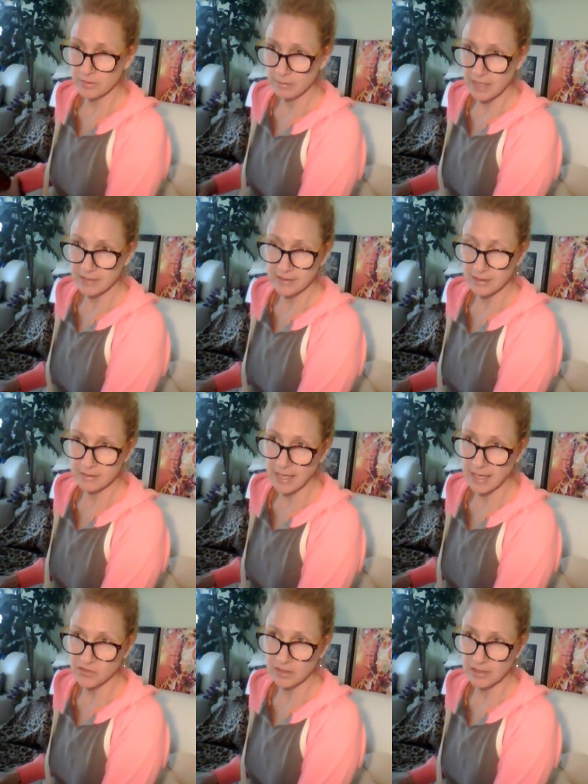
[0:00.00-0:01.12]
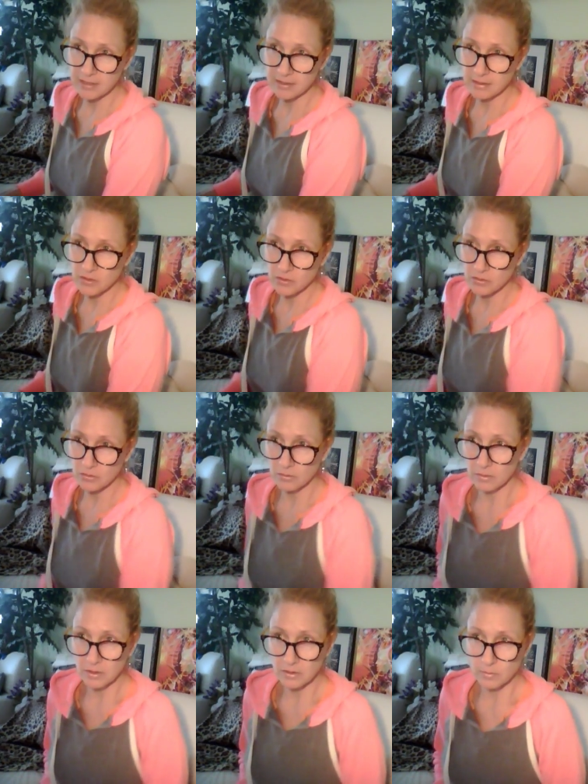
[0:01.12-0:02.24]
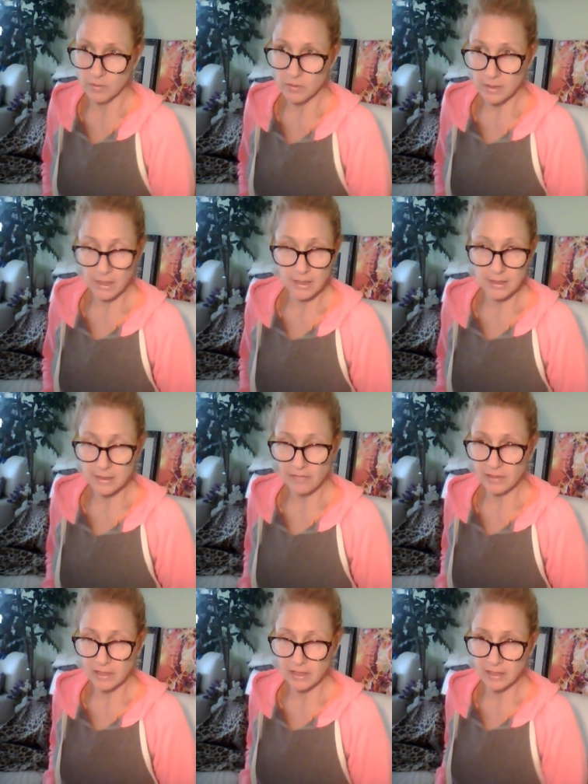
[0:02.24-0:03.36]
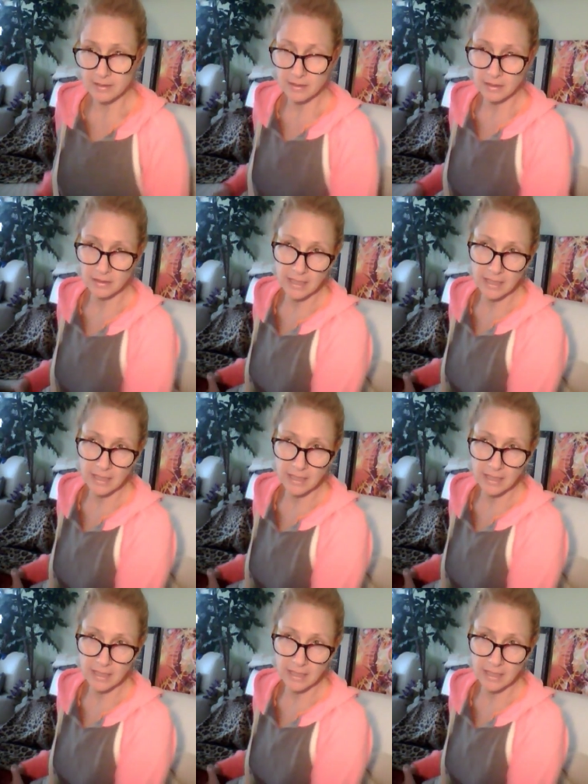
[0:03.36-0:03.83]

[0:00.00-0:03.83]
it was amazing to actually listen to this music, and it definitely, this, the